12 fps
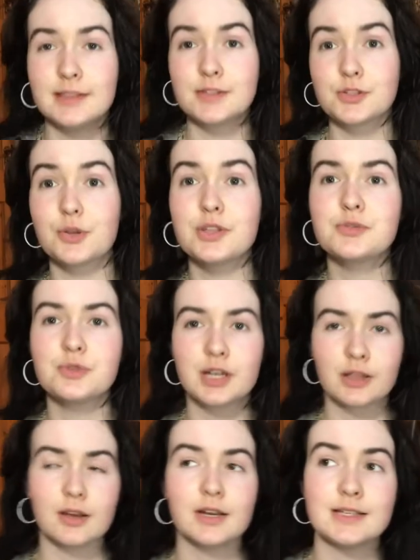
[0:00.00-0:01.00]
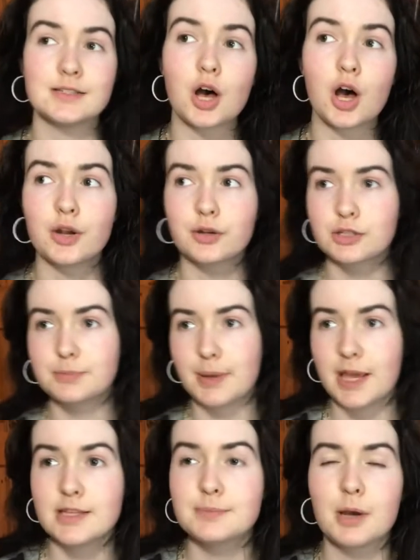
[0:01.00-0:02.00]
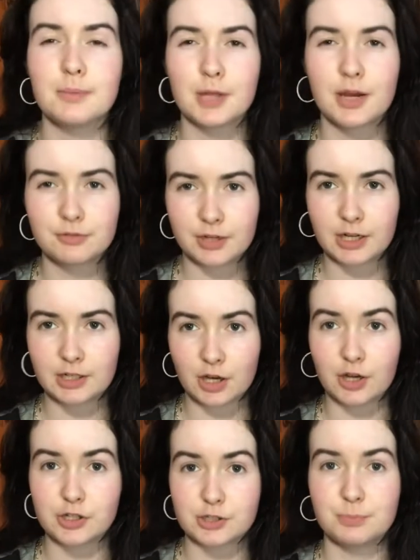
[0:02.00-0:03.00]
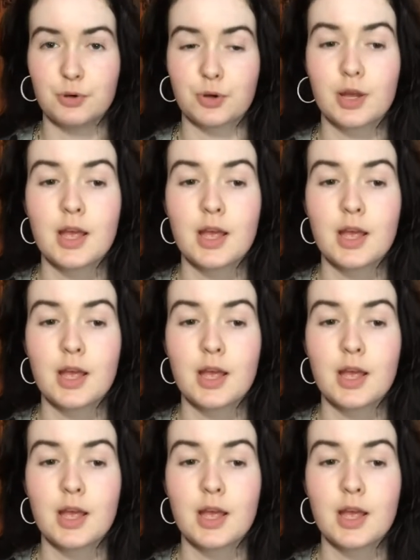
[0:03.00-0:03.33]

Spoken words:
So this readathon is Irish based, but I'm not reading an Irish book.